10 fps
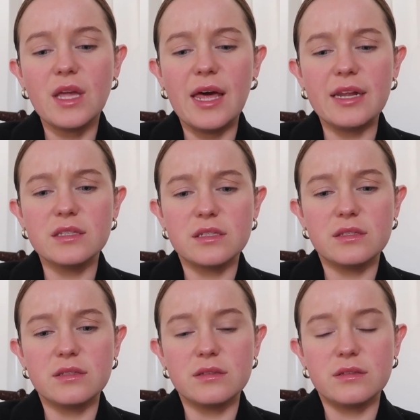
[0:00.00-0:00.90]
and
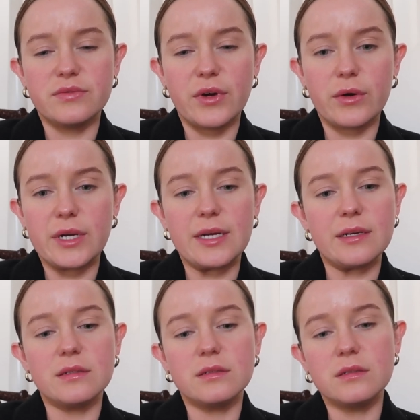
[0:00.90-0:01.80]
it's
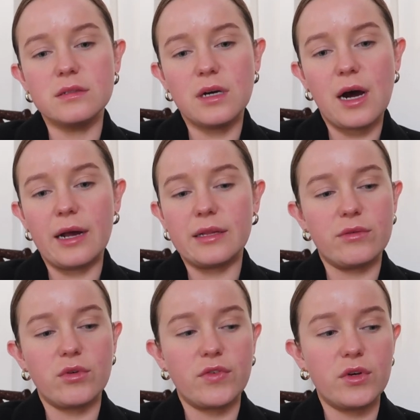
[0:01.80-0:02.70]
very highly
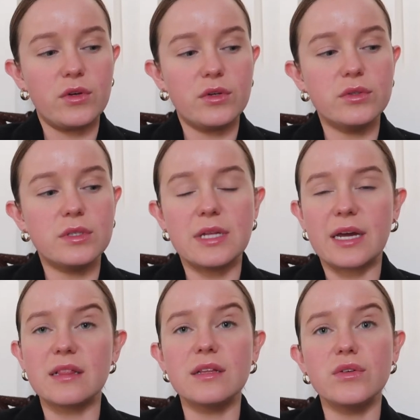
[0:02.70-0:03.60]
reviewed,
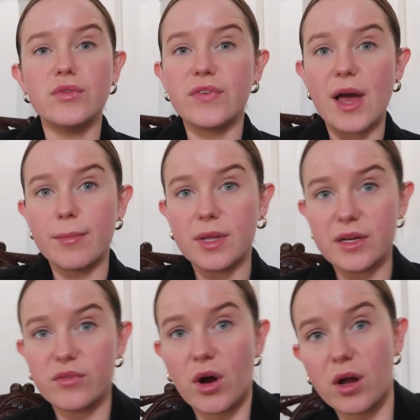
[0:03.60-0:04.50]
like little
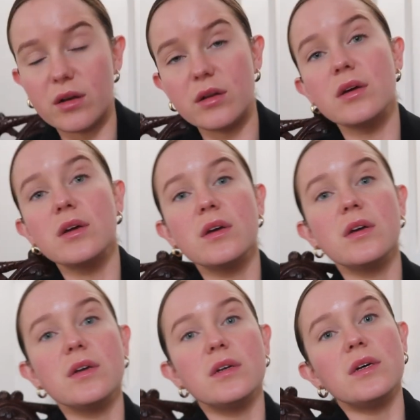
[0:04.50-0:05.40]
family-run
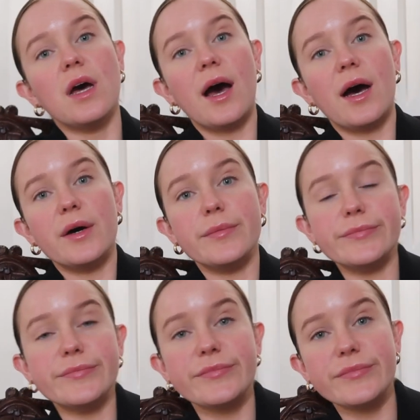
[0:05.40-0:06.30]

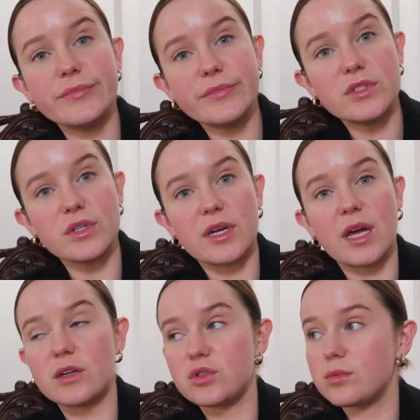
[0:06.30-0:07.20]
um, sort of
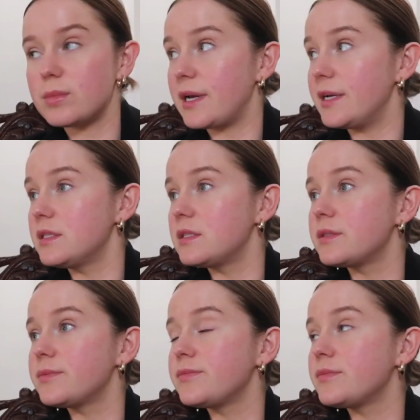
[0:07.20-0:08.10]
casual place.